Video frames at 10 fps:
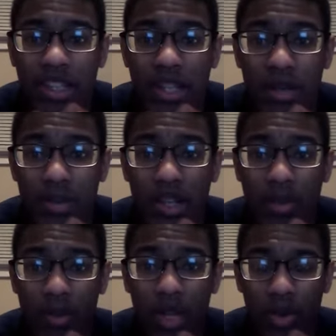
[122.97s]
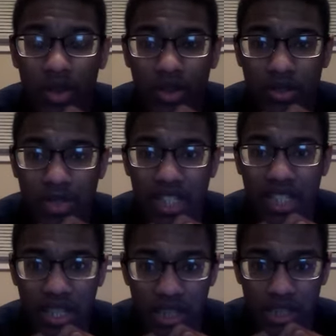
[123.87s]
same name by William
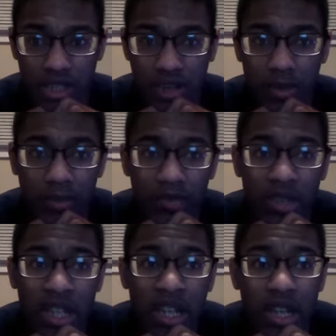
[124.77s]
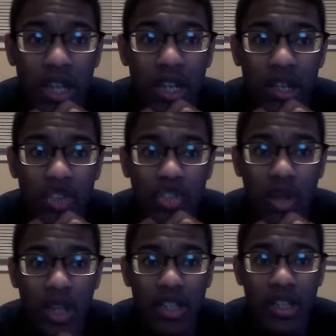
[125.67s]
Steig. And
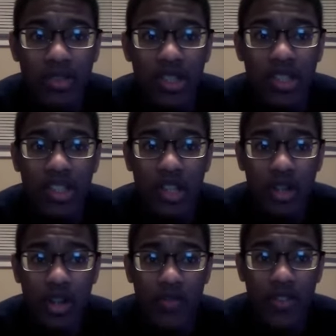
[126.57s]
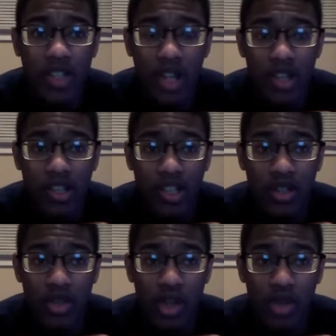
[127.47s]
Shrek tells the tale of a
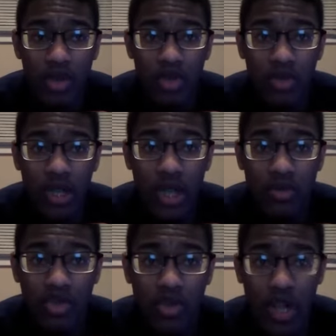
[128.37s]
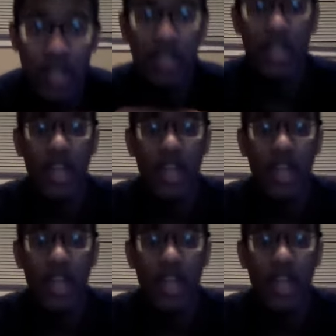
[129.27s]
solitary ogre named Shrek,